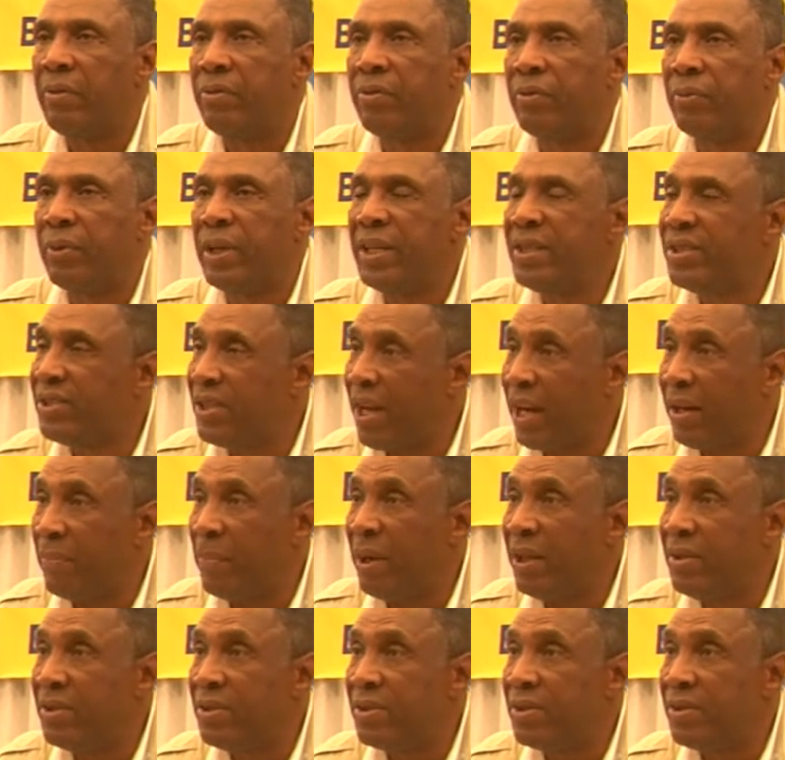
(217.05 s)
3
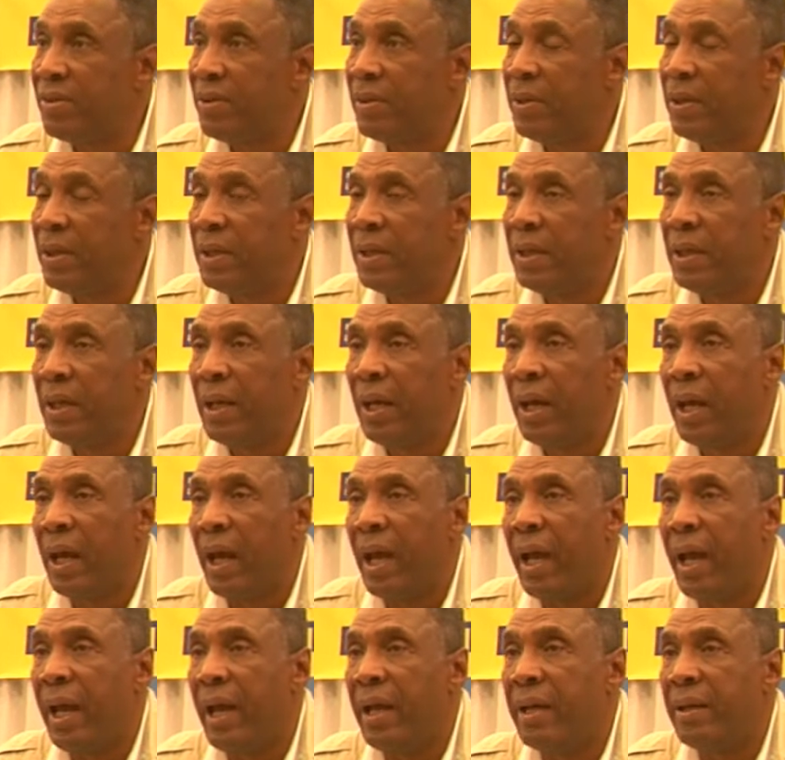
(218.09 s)
segments
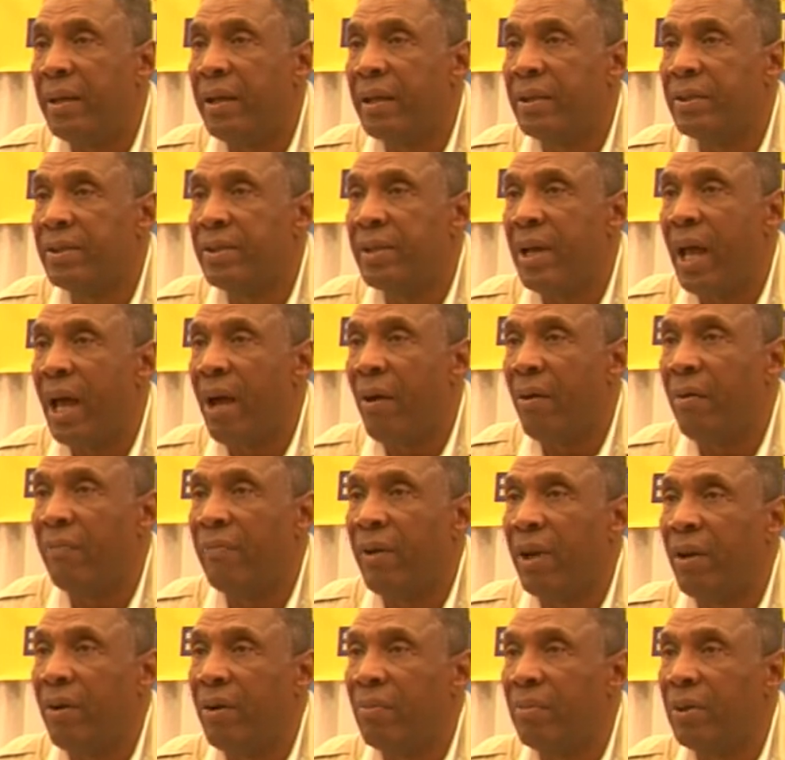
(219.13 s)
and is now
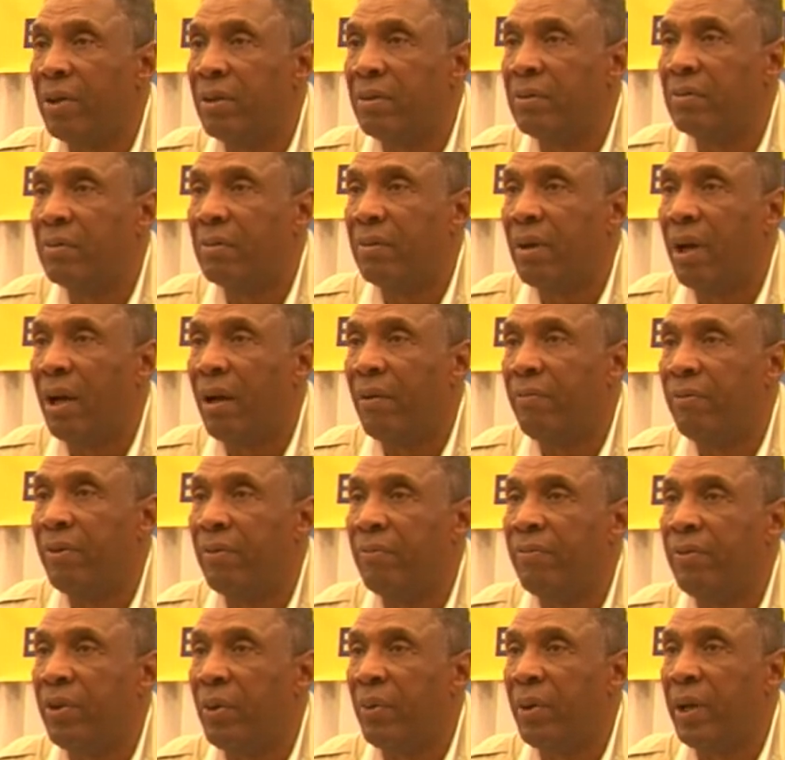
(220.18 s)
available for
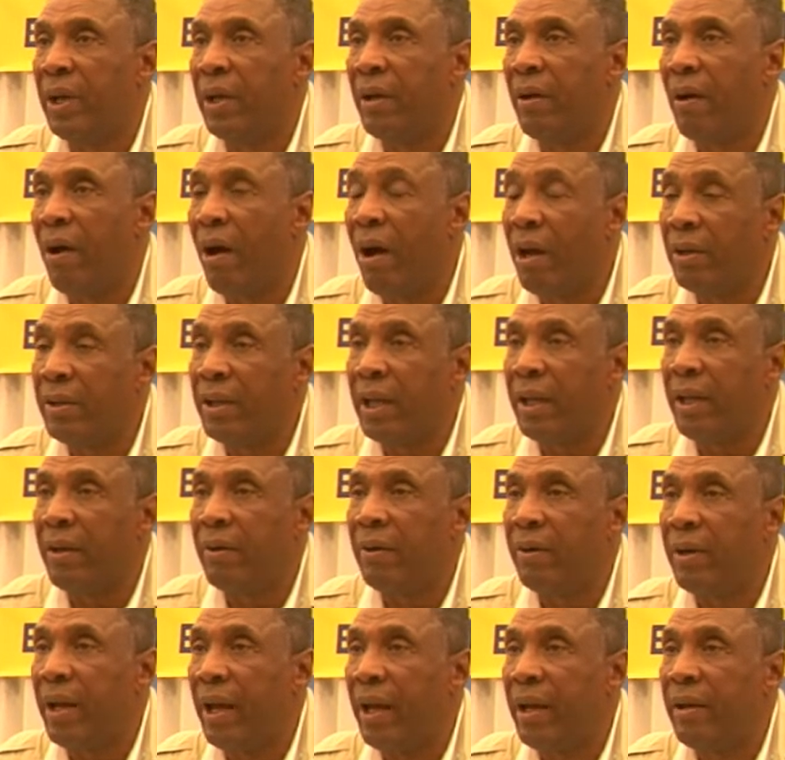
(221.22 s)
viewing on the
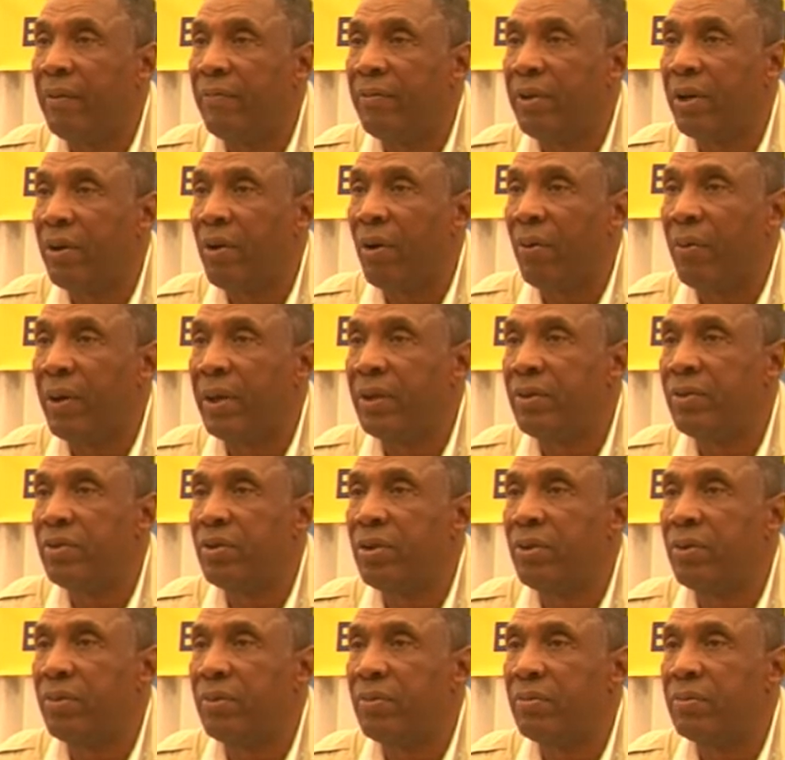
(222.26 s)
internet if you go
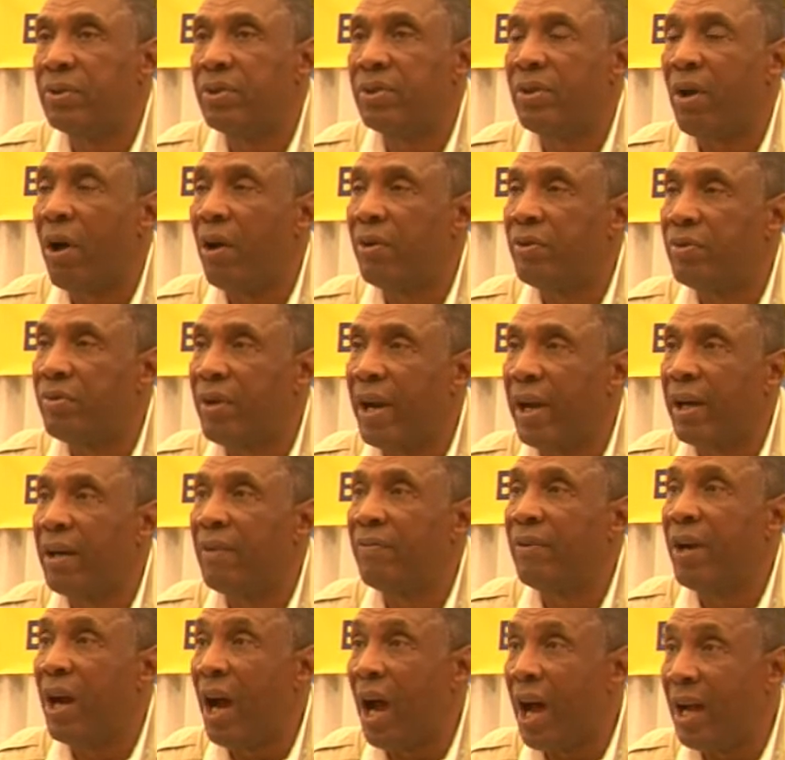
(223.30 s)
into Star Trek
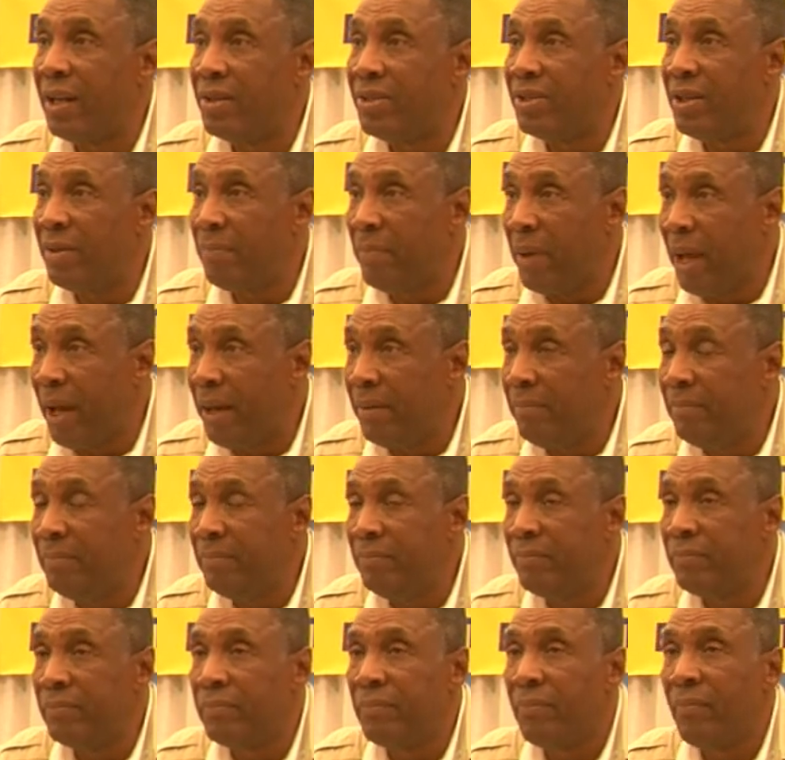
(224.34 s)
of Gods and Men,
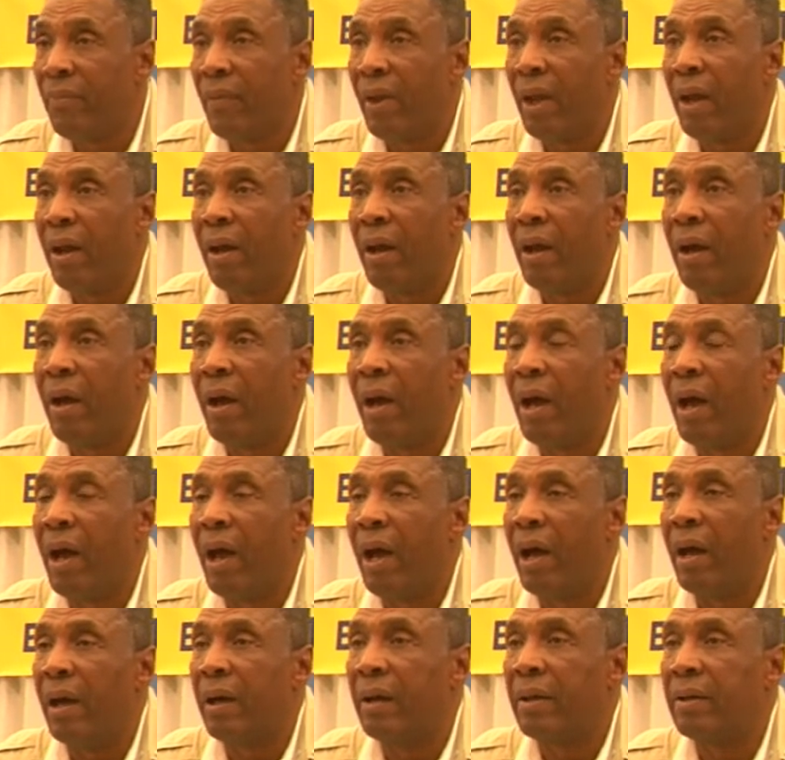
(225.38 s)

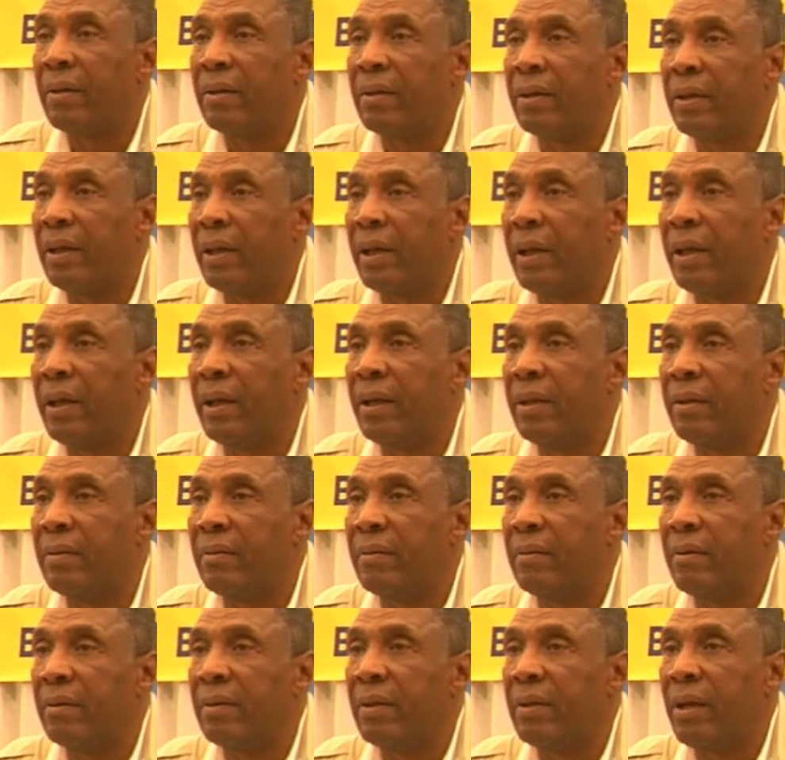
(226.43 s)

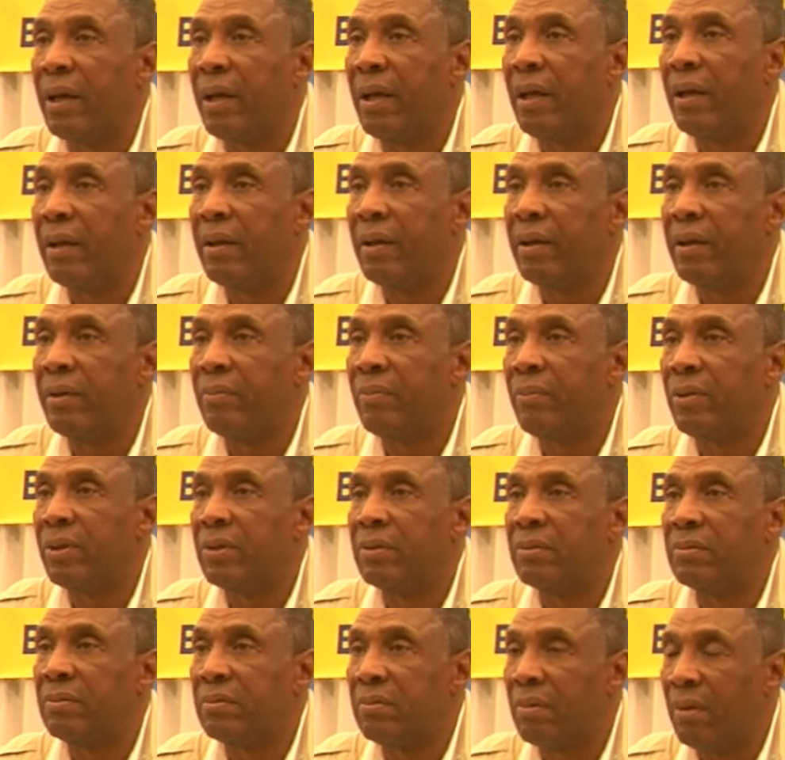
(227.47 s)
and it
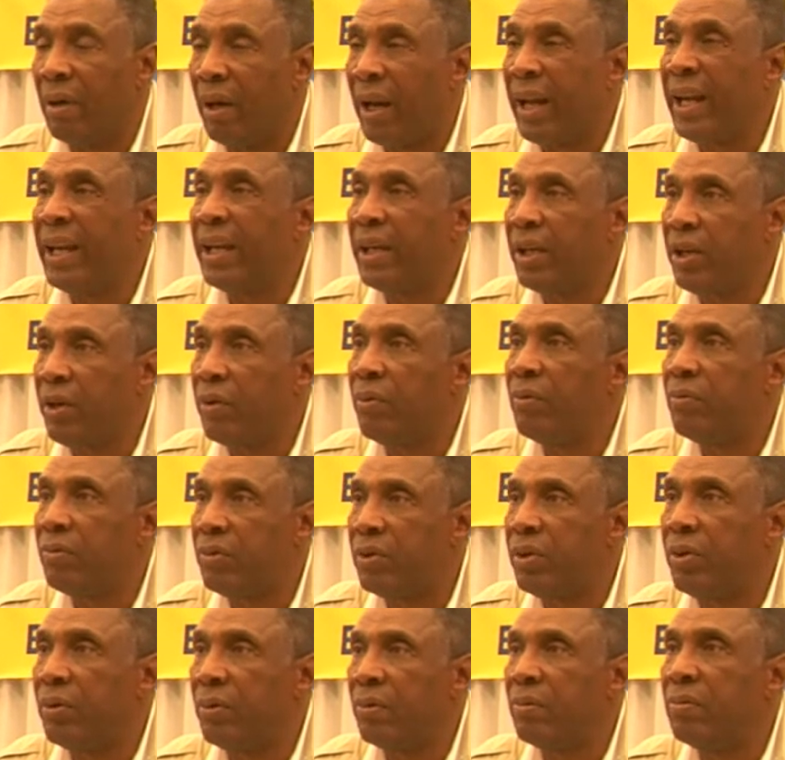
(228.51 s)
will link you
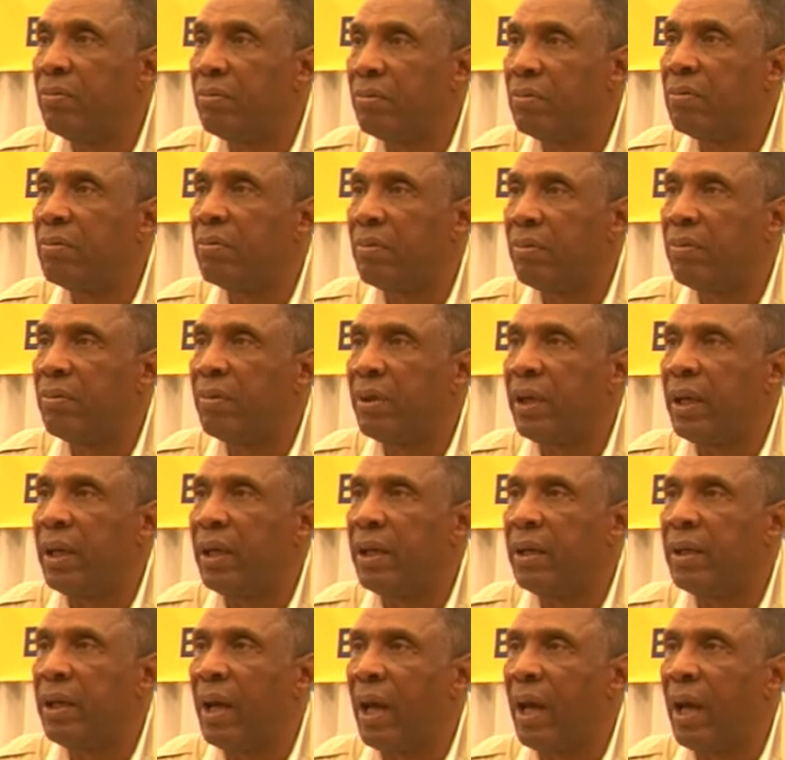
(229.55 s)
to the